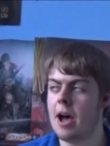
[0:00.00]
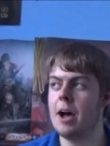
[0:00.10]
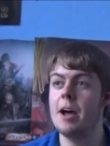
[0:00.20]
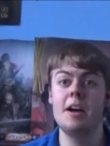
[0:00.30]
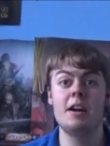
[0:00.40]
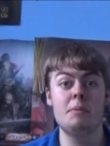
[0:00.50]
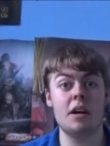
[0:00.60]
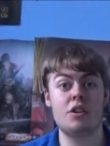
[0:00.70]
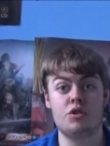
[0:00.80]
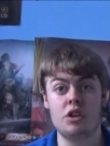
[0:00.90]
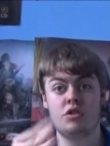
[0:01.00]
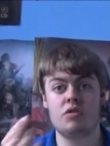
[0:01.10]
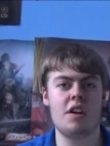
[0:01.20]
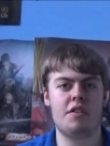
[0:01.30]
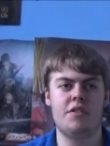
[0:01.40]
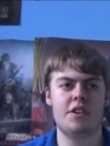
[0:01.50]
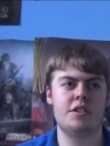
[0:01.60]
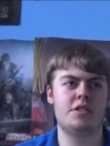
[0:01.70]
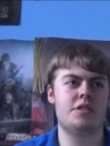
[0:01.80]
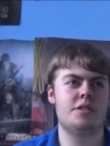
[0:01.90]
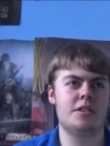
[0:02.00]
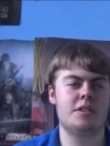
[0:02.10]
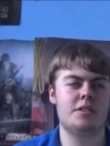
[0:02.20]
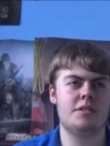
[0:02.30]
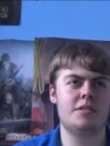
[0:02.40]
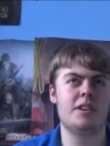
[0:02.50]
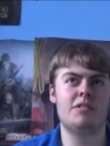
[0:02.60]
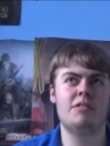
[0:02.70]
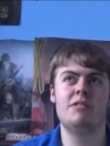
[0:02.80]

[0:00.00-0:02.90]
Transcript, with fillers: Uh, but it's it's rather fun. It's it's not